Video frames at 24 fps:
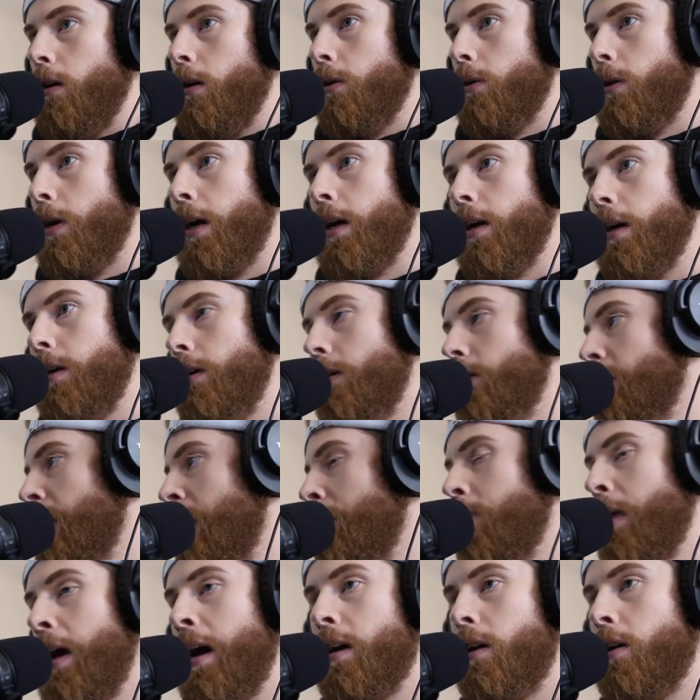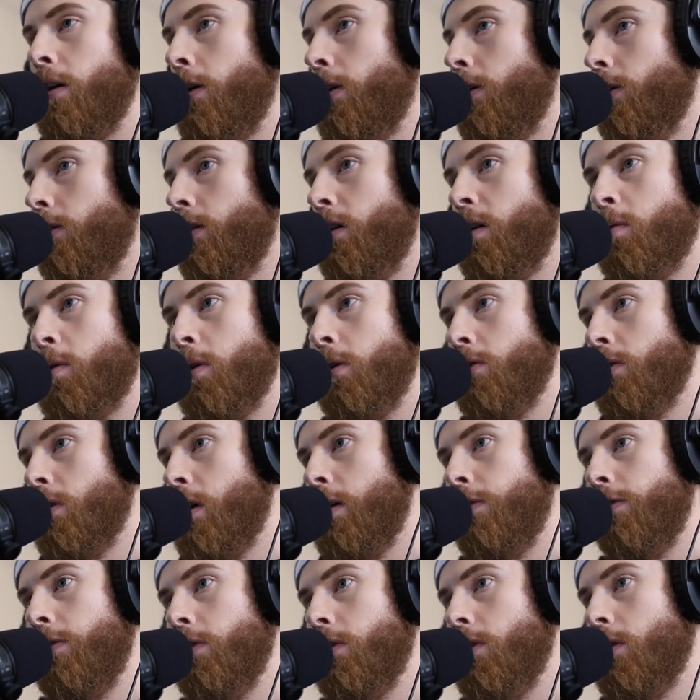Okay, anytime that car alarm goes
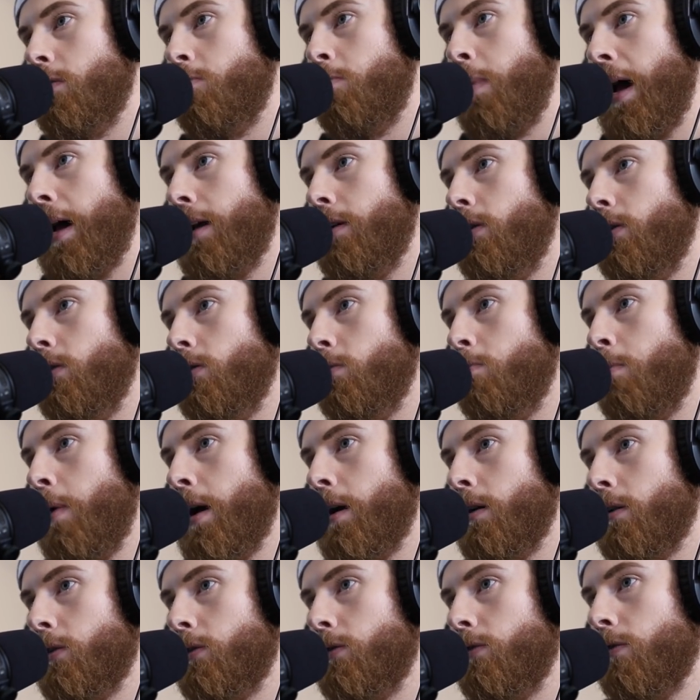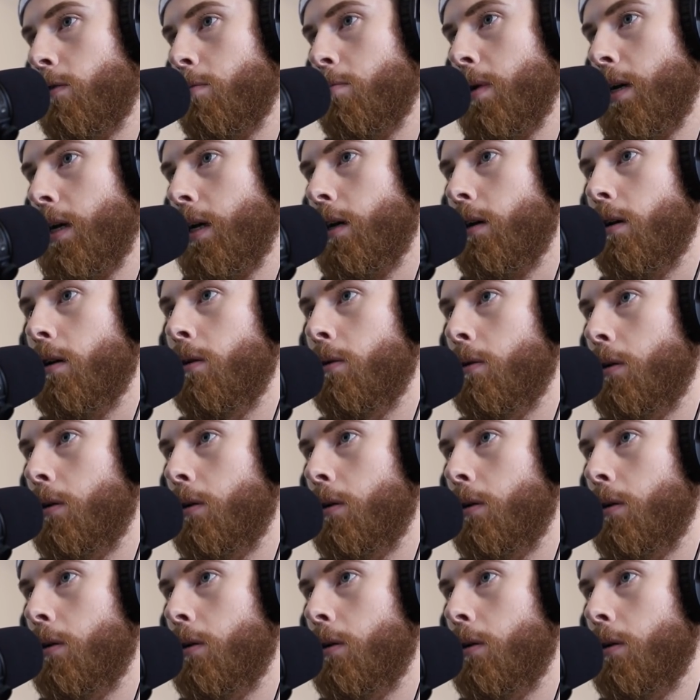off, just bad news bears for me,